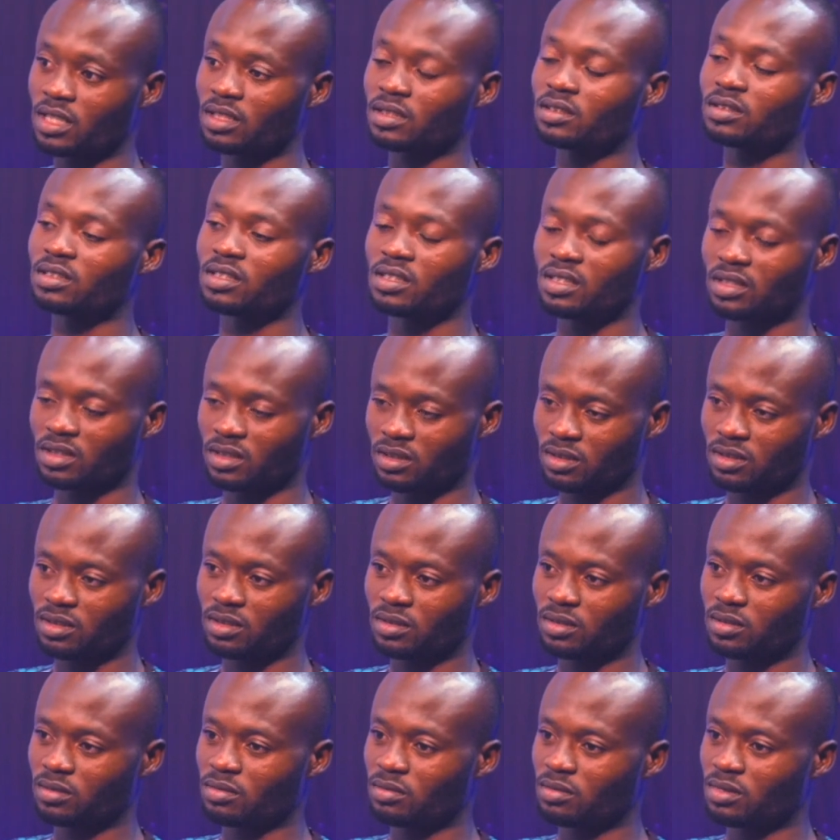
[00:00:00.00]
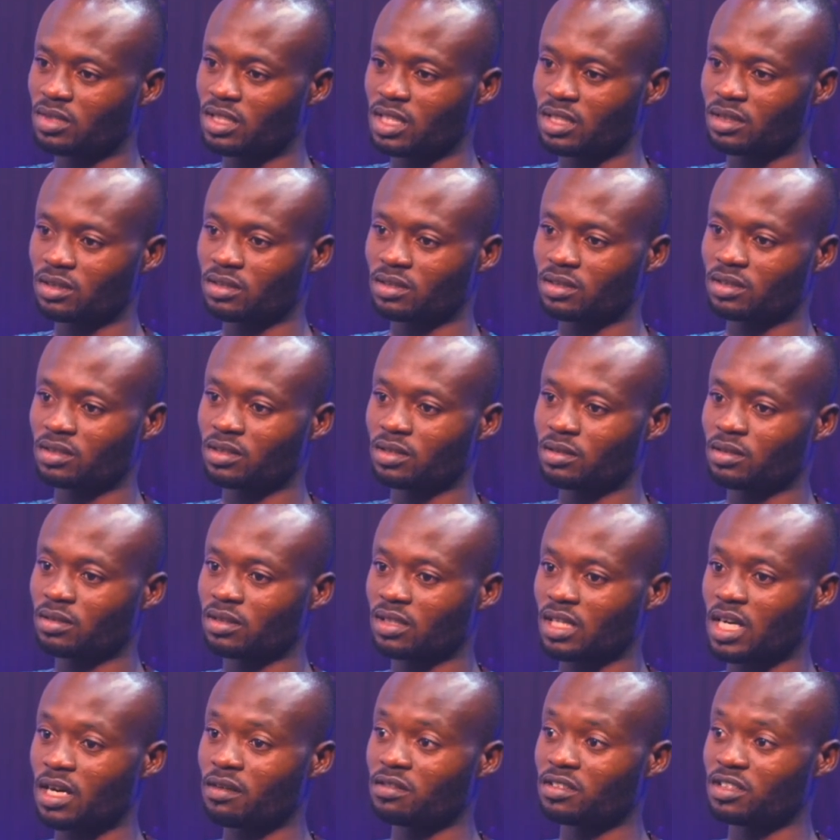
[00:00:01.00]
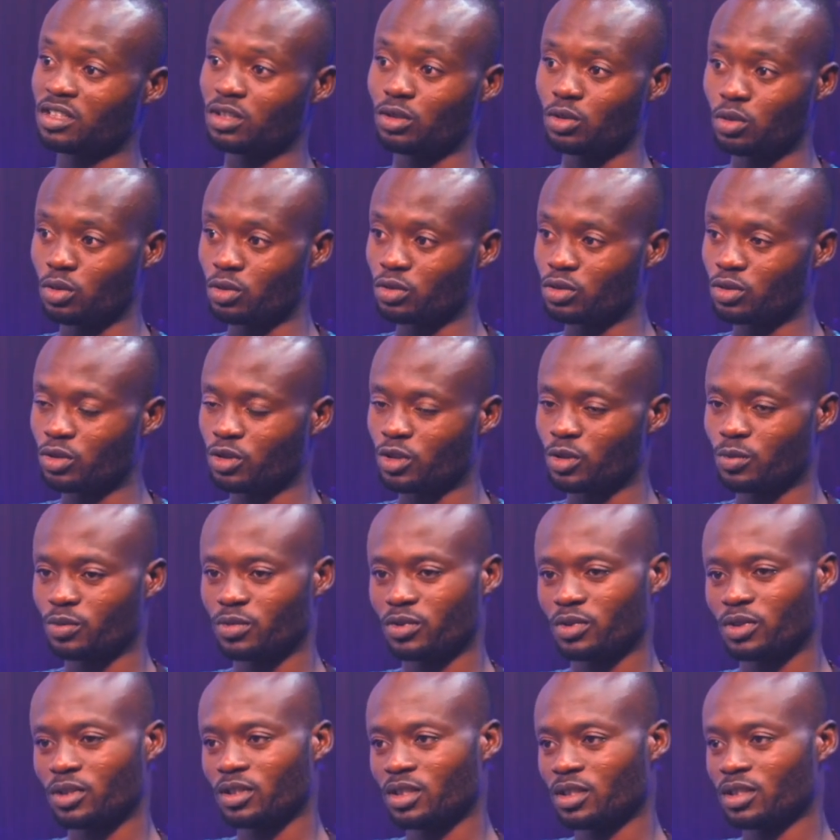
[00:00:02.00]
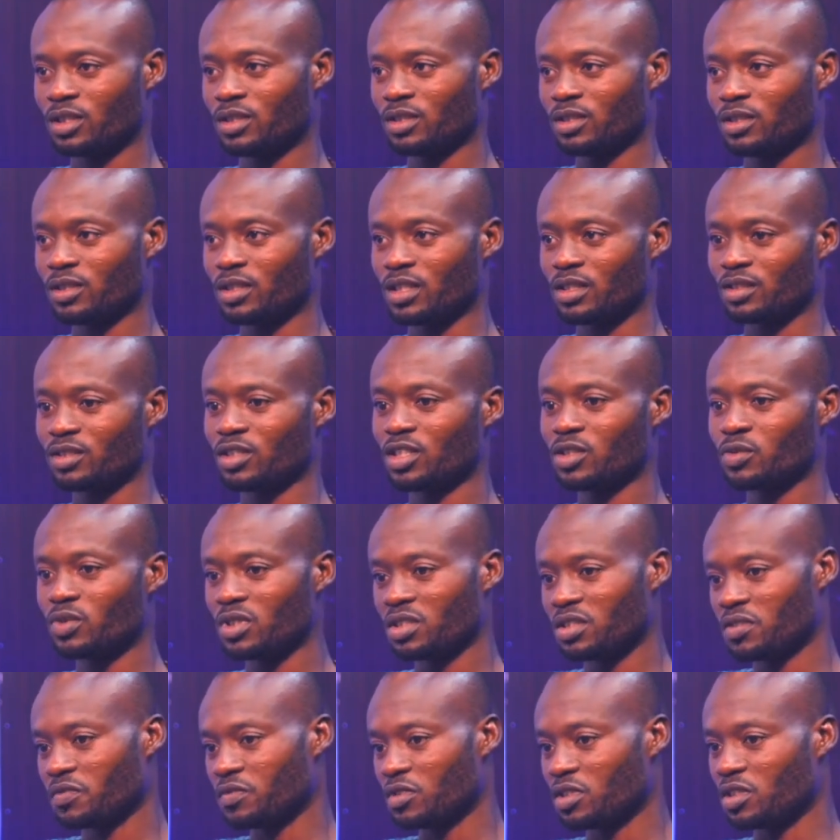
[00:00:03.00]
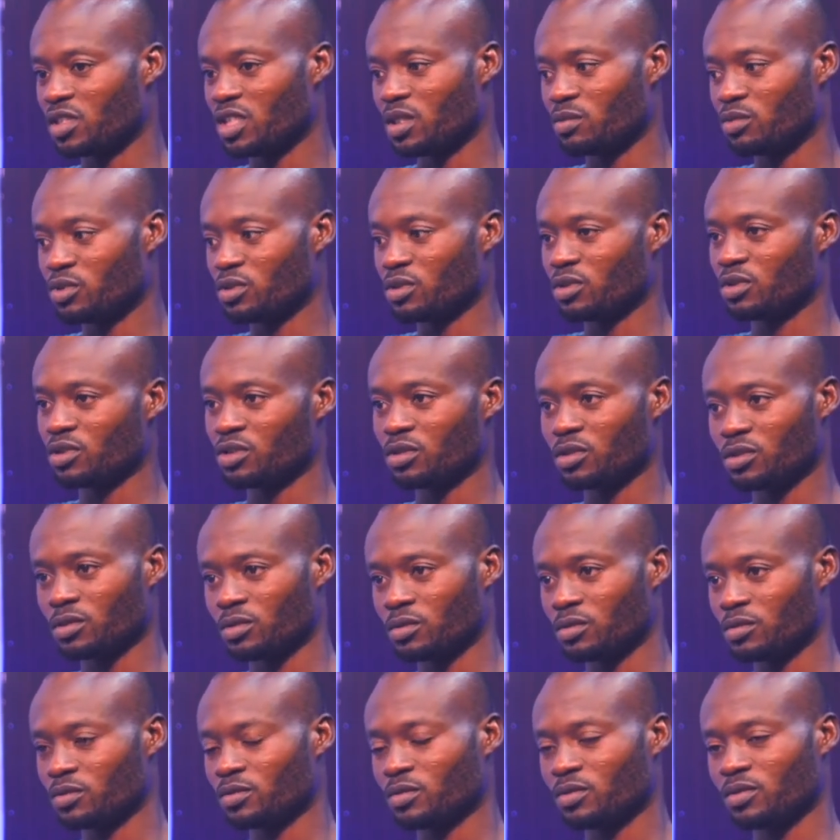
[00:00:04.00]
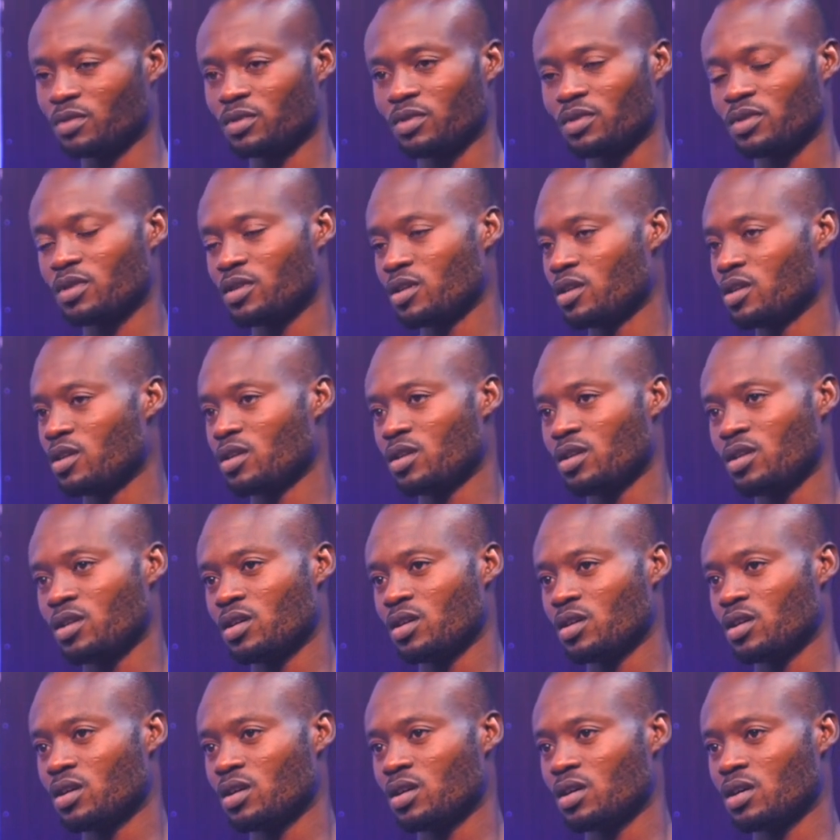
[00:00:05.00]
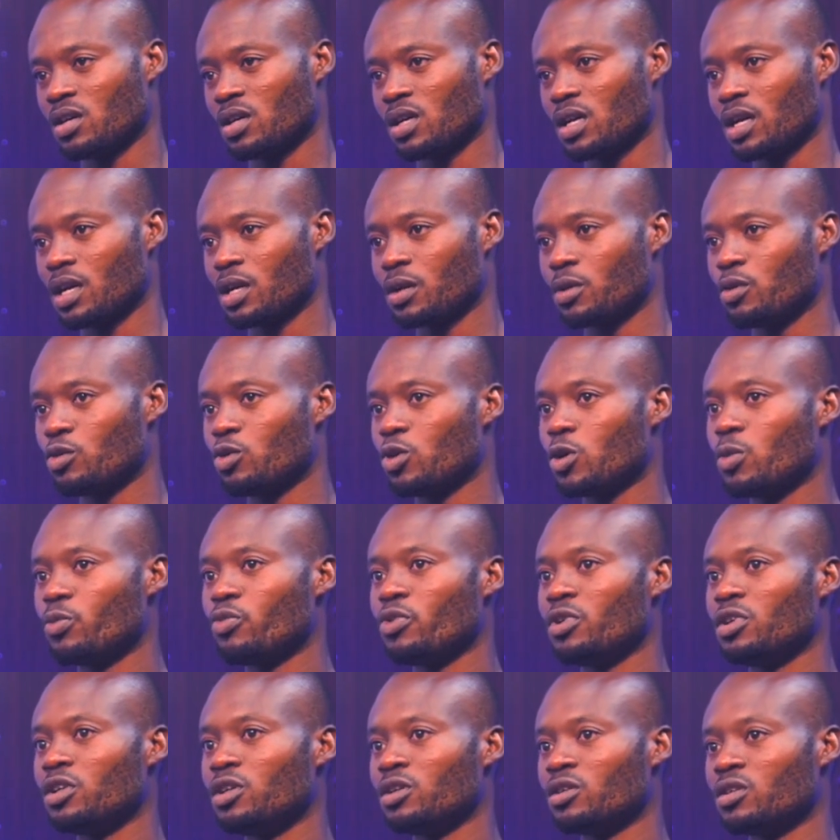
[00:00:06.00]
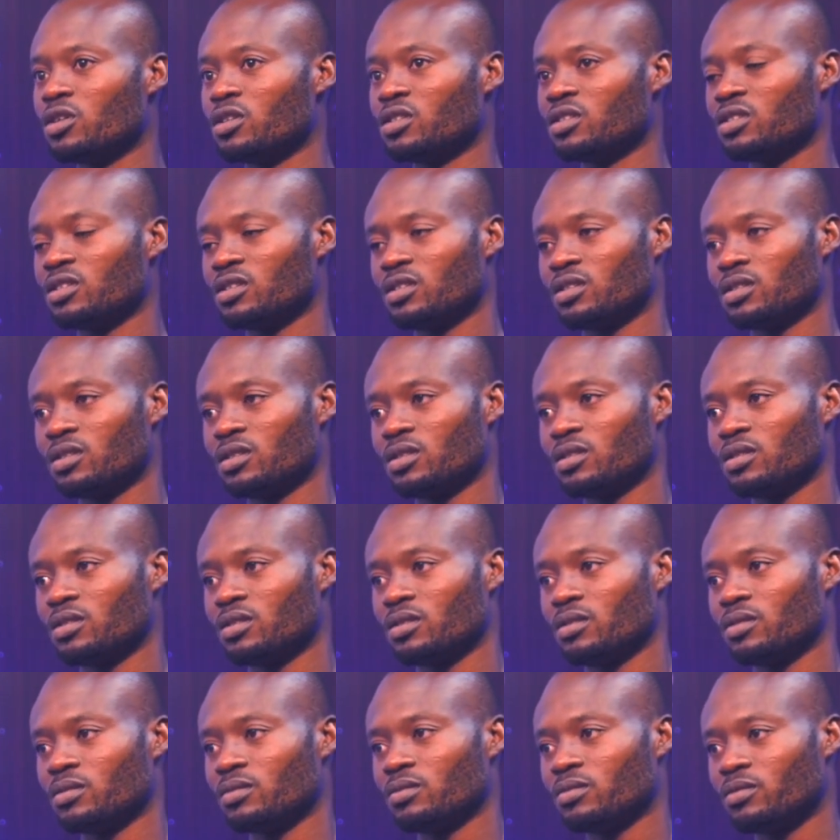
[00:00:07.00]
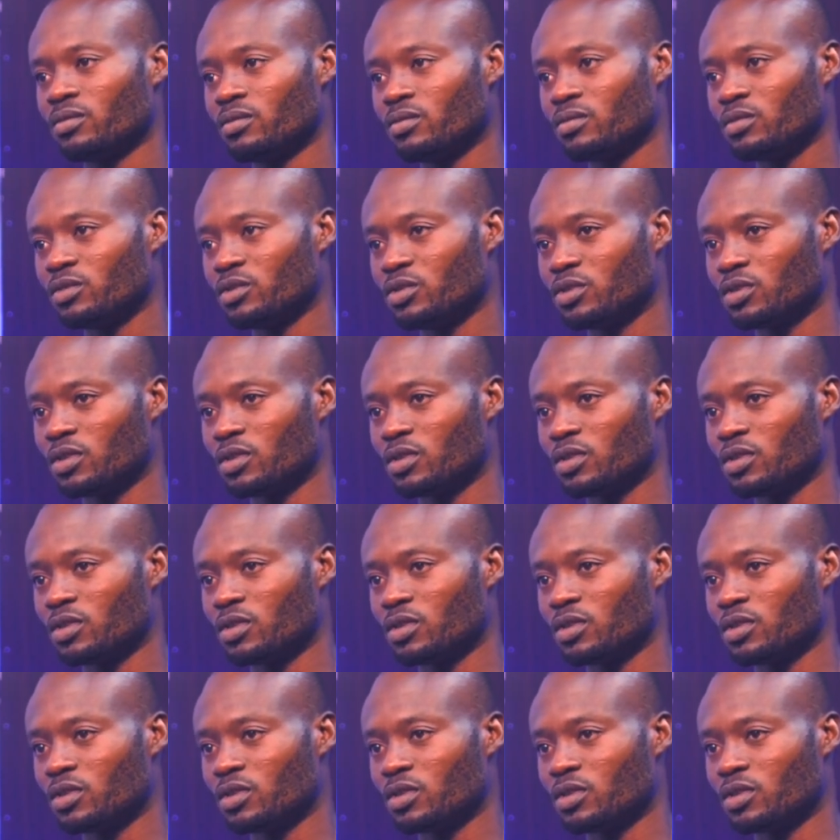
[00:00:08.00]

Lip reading: Yes. That carries the load up. So I was just waiting for them to load, so I go up with the hoist to